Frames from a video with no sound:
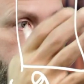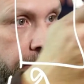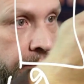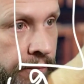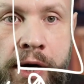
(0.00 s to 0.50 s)

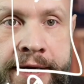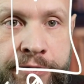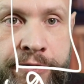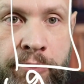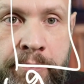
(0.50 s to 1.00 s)
them in a
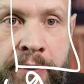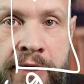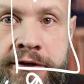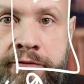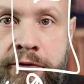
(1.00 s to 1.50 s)

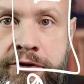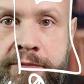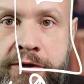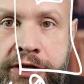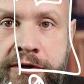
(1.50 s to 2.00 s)
third-party virtual
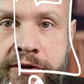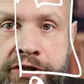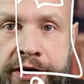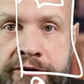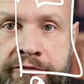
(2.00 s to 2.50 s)
machine in a
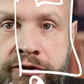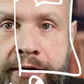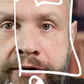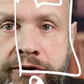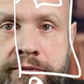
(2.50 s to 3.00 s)
shared
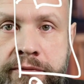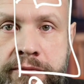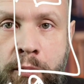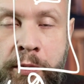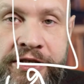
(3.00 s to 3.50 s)
infrastructure,
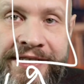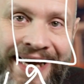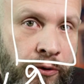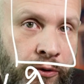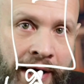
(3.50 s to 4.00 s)
which is
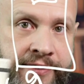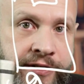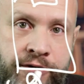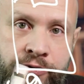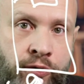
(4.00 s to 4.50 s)

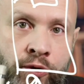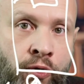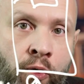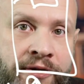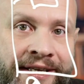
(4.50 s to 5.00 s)
otherwise
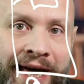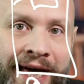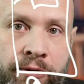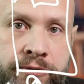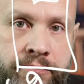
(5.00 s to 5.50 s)
not
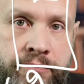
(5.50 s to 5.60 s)
allowed.